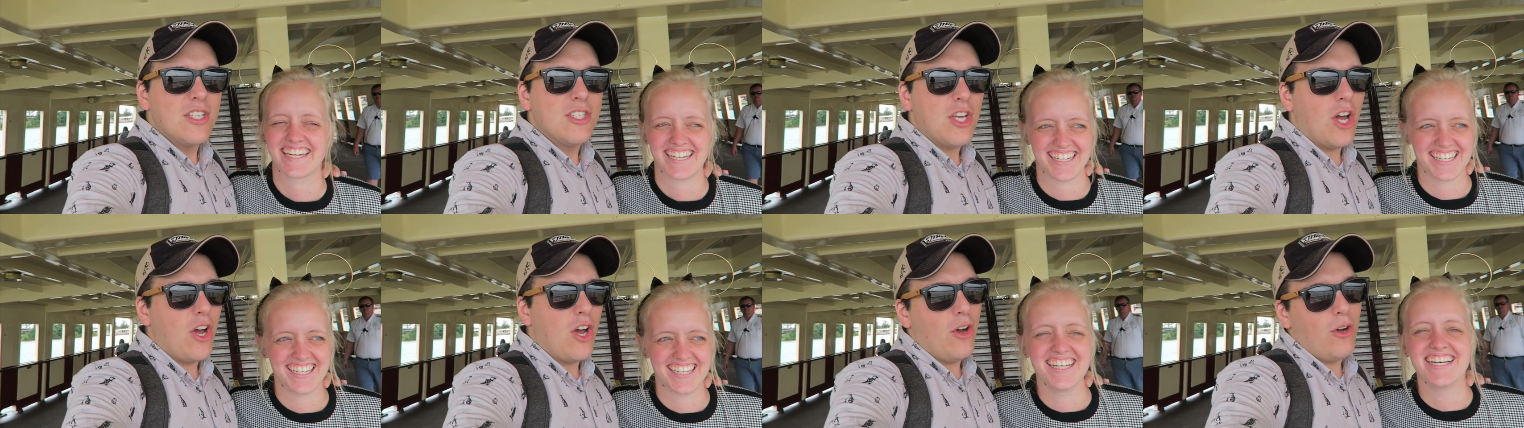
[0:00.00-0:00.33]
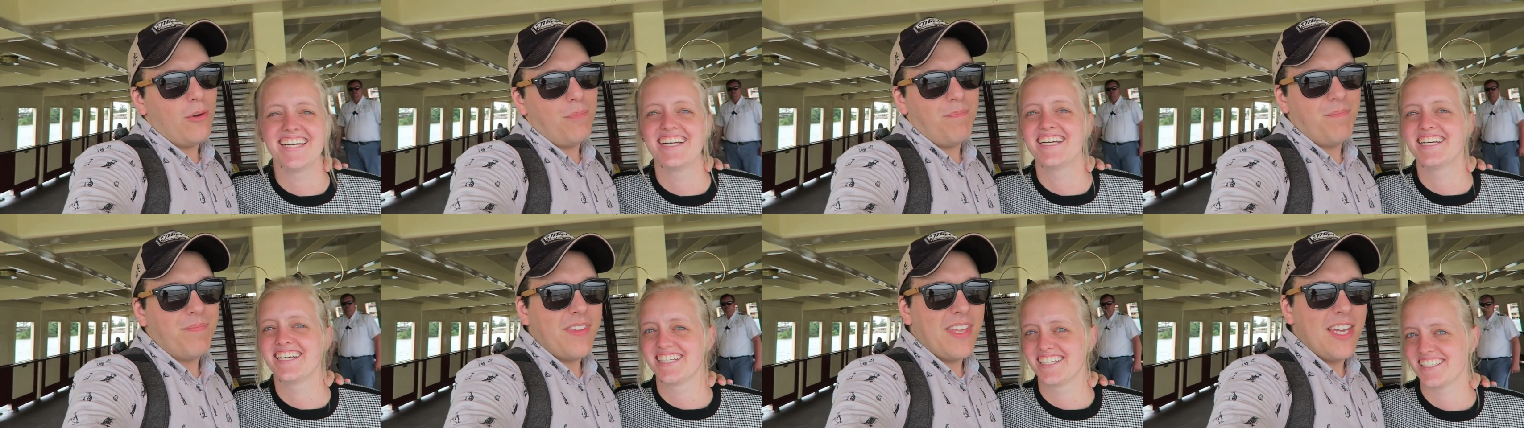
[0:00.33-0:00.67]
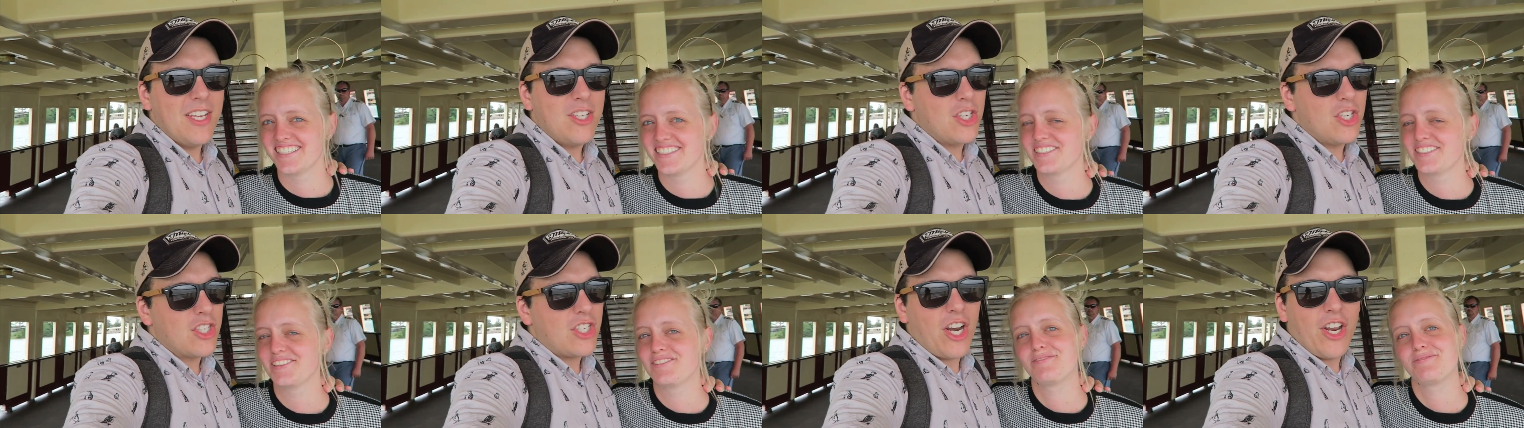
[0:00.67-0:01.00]
Speaker 1: So
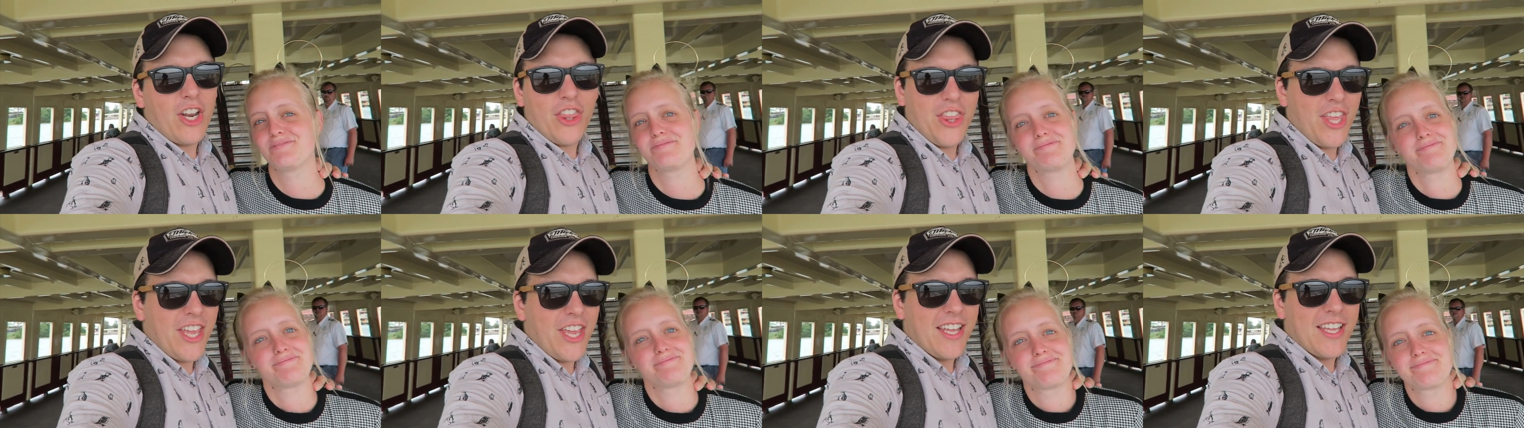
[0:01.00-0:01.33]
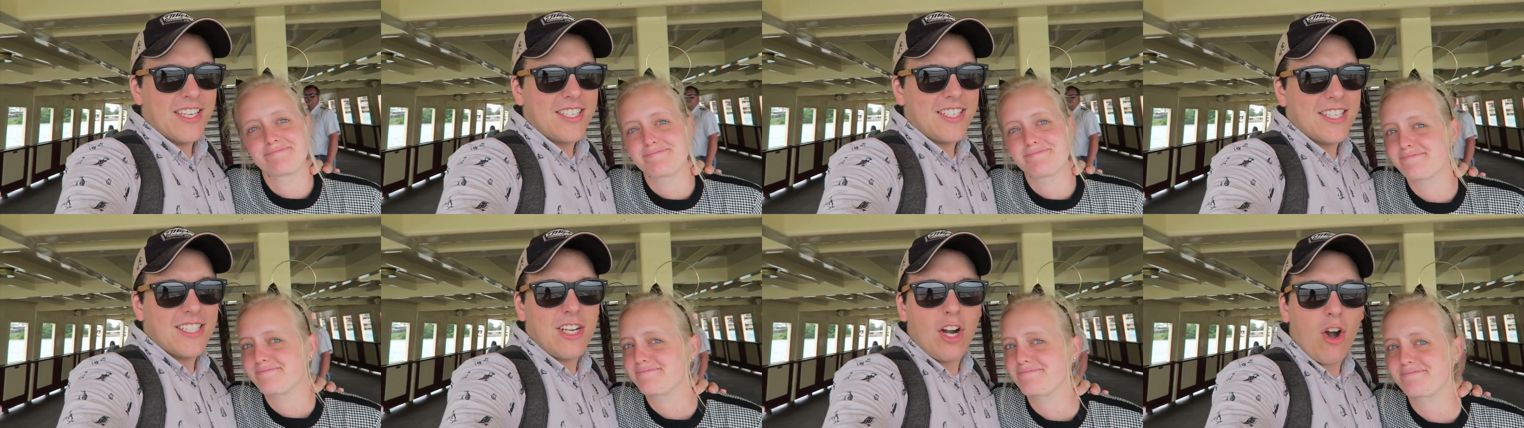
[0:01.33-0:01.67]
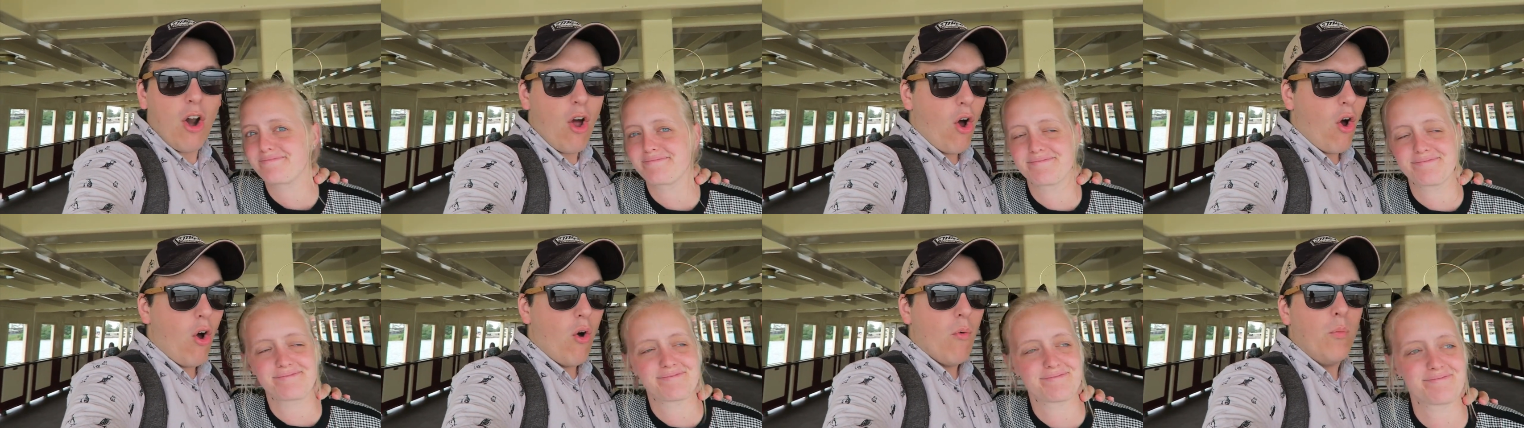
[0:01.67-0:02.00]
it's just our thing. This
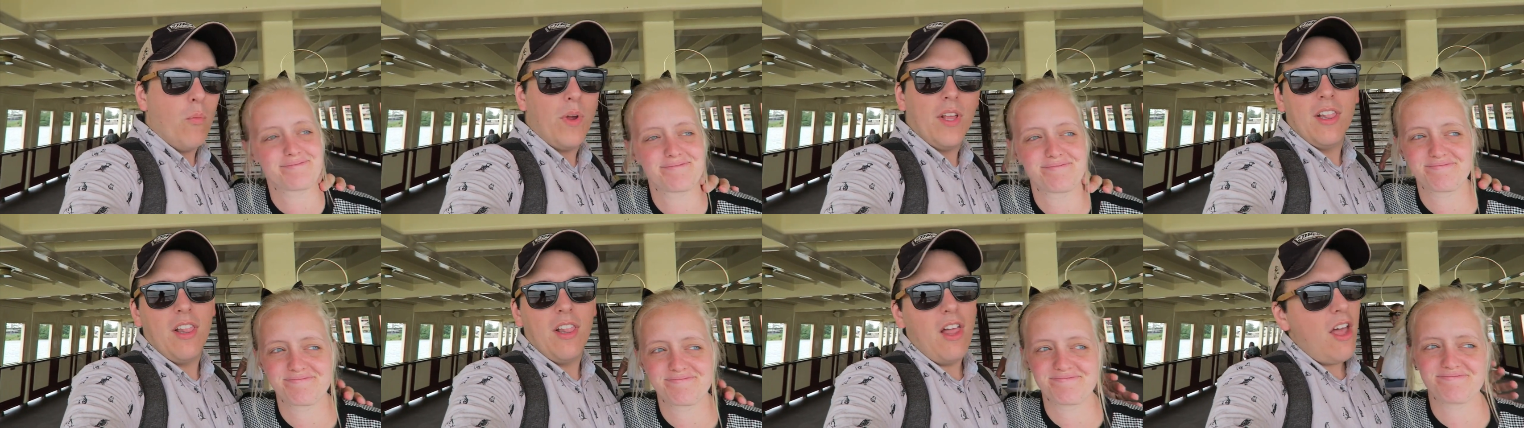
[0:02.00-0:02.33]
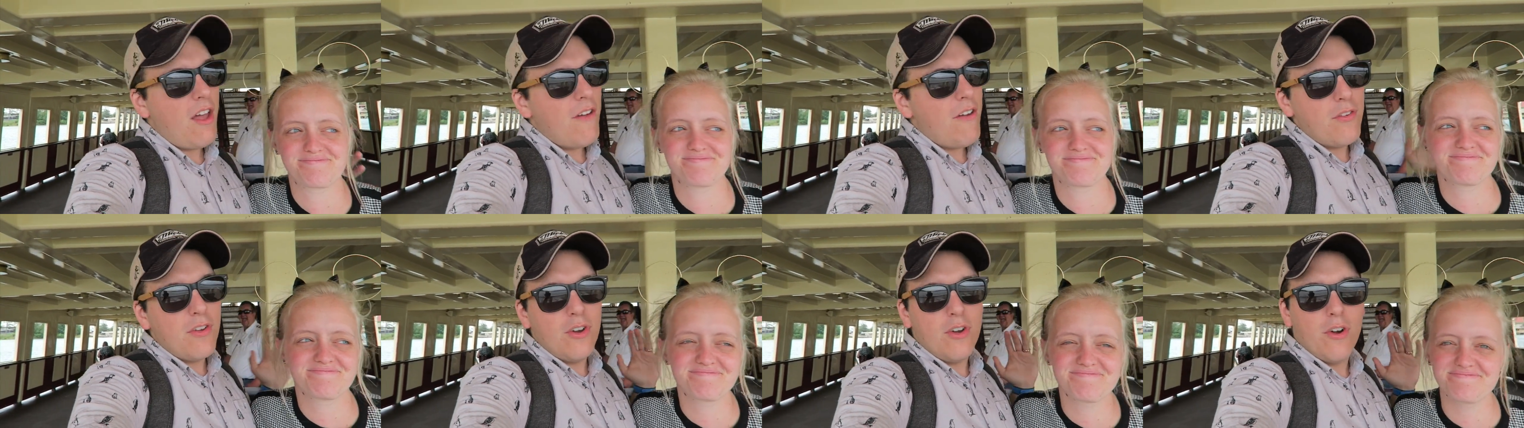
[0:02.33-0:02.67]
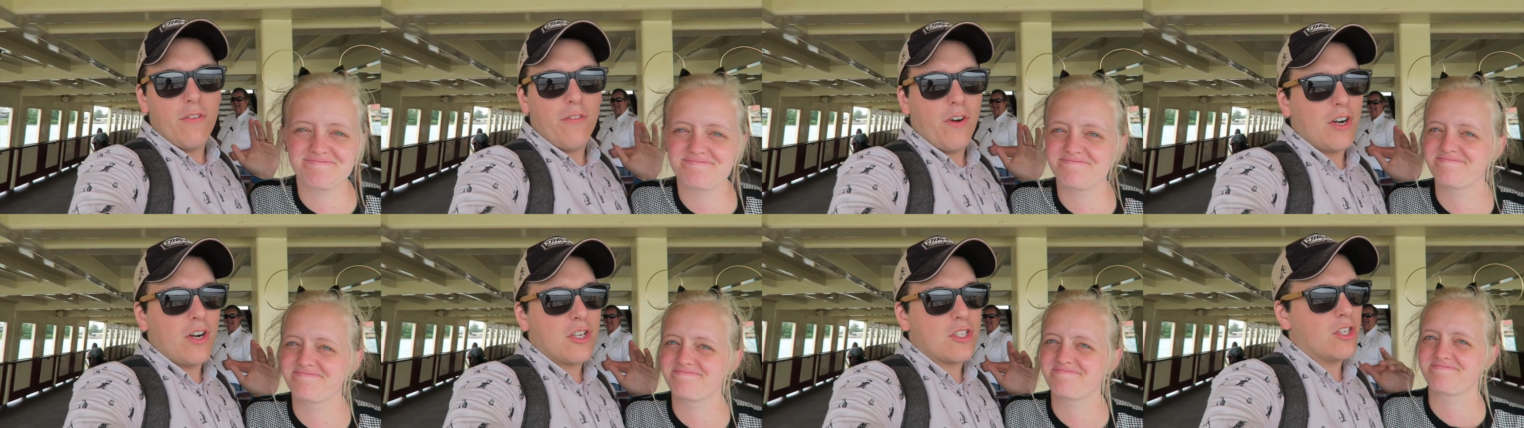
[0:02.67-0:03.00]
is our home. We love
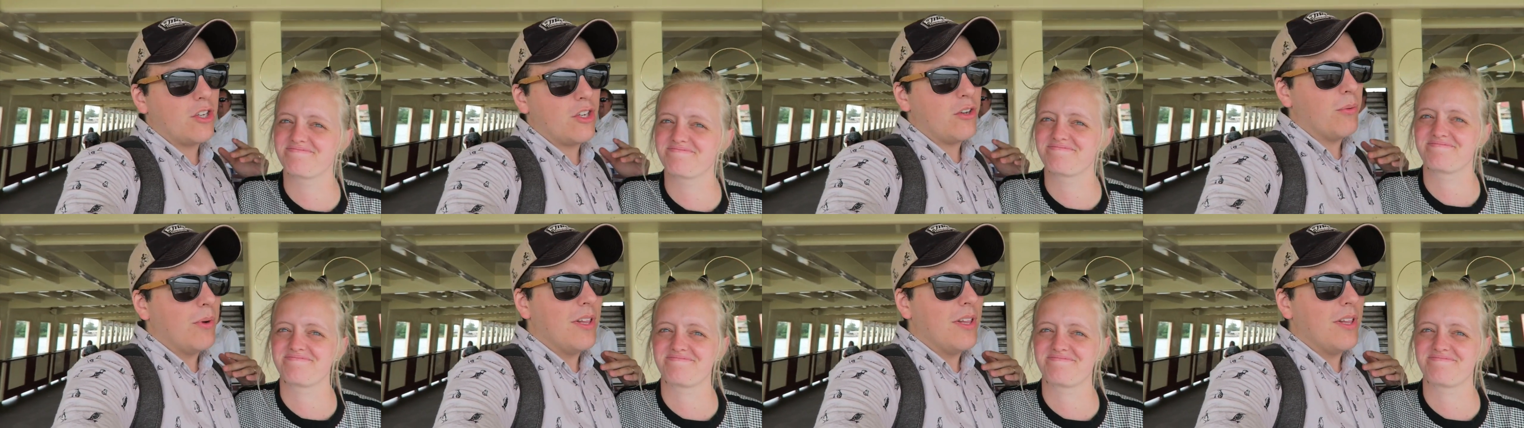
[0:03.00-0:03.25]
Universal,